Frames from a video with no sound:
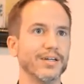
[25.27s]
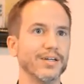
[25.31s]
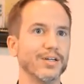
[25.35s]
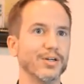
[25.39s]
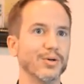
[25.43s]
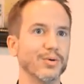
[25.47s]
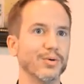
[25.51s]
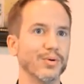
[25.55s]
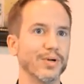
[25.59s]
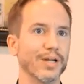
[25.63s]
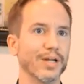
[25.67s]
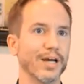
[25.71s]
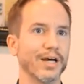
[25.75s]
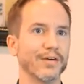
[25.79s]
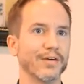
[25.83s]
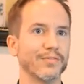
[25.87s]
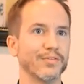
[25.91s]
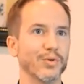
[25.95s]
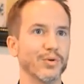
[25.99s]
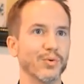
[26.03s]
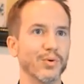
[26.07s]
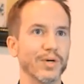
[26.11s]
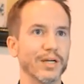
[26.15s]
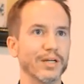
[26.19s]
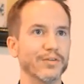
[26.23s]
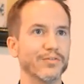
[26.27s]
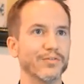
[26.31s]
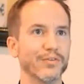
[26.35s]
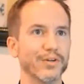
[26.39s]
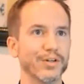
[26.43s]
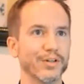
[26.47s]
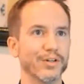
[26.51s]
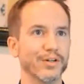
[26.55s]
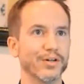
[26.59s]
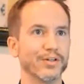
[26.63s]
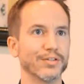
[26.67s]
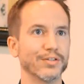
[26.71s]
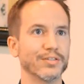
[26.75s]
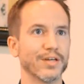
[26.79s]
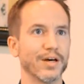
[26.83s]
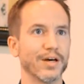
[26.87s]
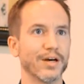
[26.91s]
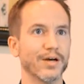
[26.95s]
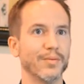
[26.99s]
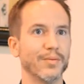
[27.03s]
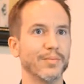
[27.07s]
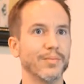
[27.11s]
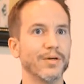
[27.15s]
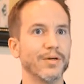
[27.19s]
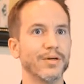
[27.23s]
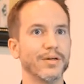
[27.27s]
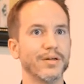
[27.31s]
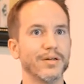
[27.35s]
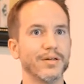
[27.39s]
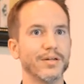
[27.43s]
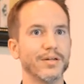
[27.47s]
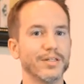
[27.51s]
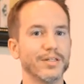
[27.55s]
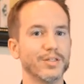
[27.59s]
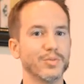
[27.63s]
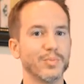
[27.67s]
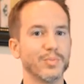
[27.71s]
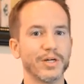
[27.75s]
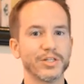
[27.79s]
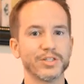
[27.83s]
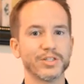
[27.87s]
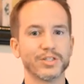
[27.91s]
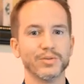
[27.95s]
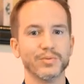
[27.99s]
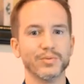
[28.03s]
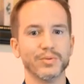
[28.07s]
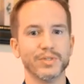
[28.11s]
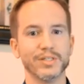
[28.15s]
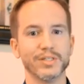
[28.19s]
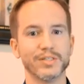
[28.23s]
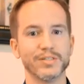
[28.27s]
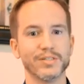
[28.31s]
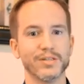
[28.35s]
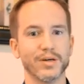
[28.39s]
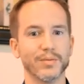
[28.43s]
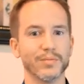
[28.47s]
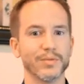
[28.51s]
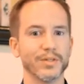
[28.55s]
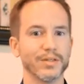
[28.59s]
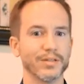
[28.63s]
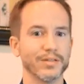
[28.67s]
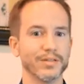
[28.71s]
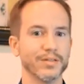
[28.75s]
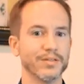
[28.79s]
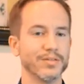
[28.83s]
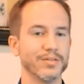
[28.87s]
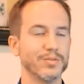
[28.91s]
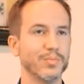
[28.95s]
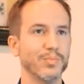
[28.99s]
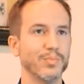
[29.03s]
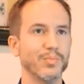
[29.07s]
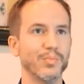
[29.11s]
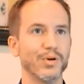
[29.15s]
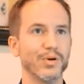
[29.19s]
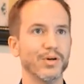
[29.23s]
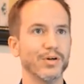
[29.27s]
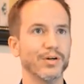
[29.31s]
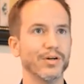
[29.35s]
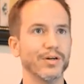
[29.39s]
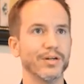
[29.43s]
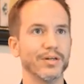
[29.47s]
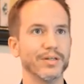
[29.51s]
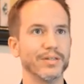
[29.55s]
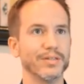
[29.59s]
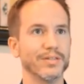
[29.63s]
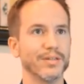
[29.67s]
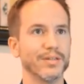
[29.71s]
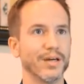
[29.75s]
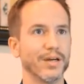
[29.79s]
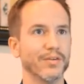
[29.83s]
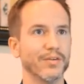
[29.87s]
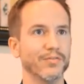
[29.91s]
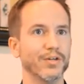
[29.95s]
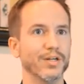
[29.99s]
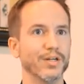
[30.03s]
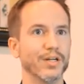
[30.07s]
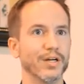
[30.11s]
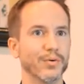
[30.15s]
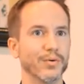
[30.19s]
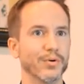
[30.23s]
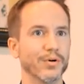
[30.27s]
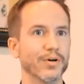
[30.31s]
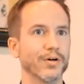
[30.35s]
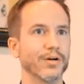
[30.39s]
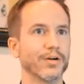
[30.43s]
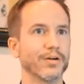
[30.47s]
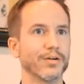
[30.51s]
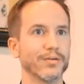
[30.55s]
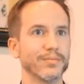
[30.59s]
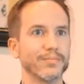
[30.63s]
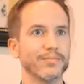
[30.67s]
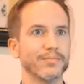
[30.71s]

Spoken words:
You don't want to have to wait for a long time, especially when it's something that's pertinent to everyday work.